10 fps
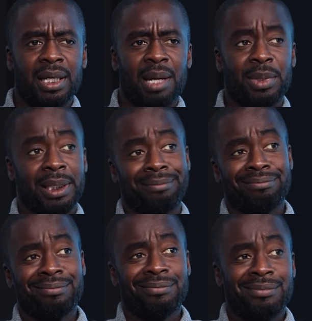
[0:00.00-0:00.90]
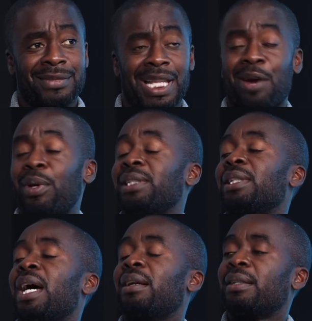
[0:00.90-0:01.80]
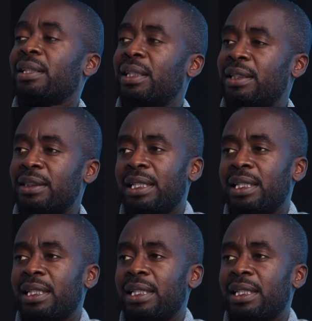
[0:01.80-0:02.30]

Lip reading: I mean, that weighs a lot on kids.